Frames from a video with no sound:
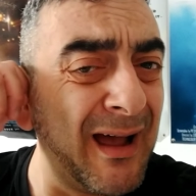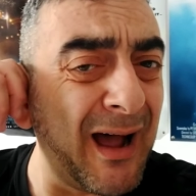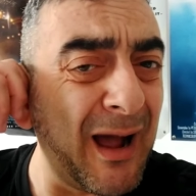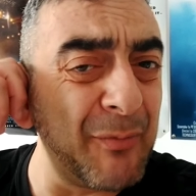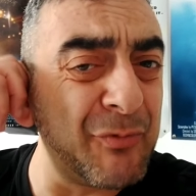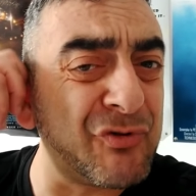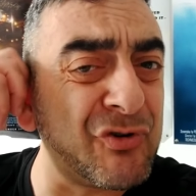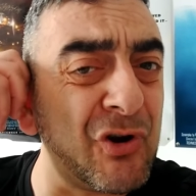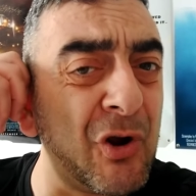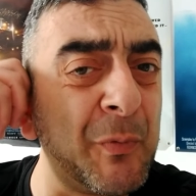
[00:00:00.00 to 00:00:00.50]

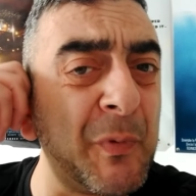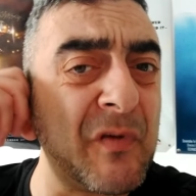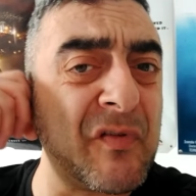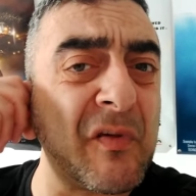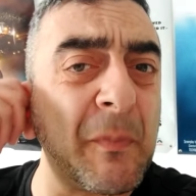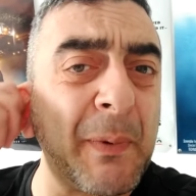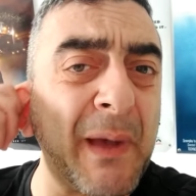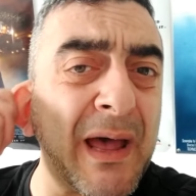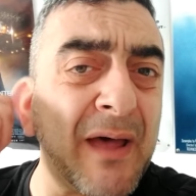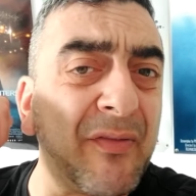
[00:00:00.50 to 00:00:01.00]
I'm dubious
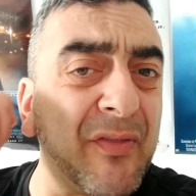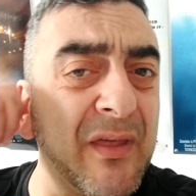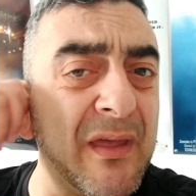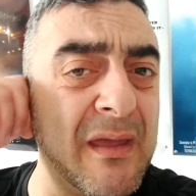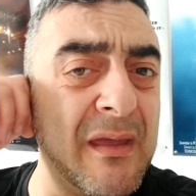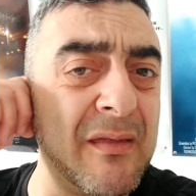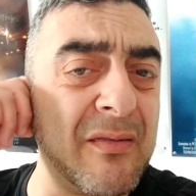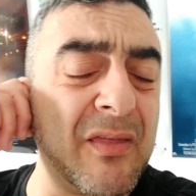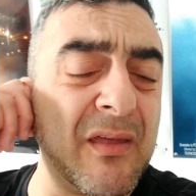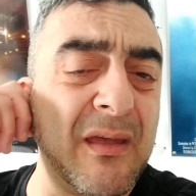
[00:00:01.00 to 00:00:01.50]
about
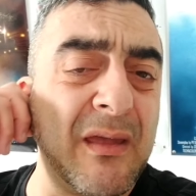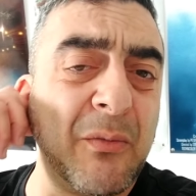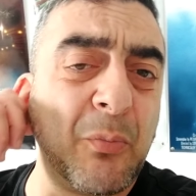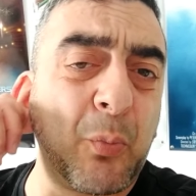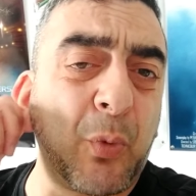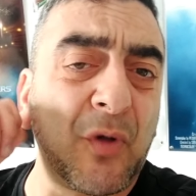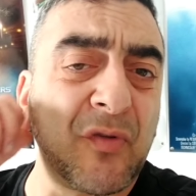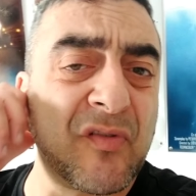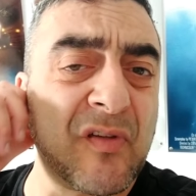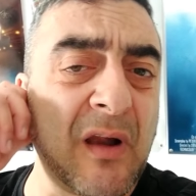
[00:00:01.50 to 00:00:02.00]
the
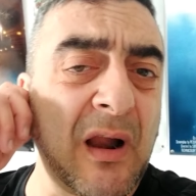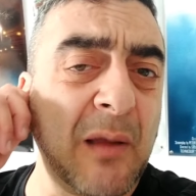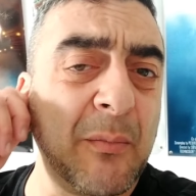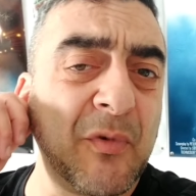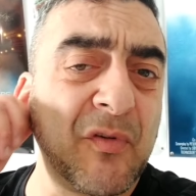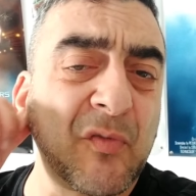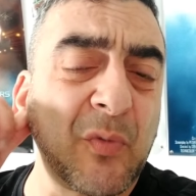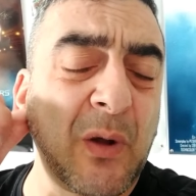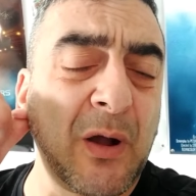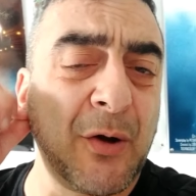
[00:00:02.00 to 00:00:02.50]
what's the name
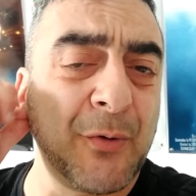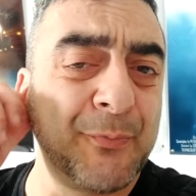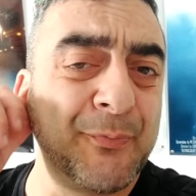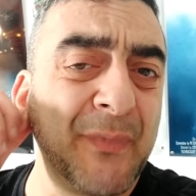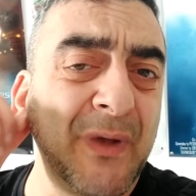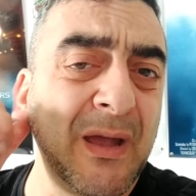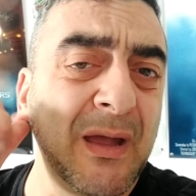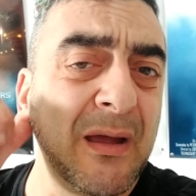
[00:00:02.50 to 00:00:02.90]
as well,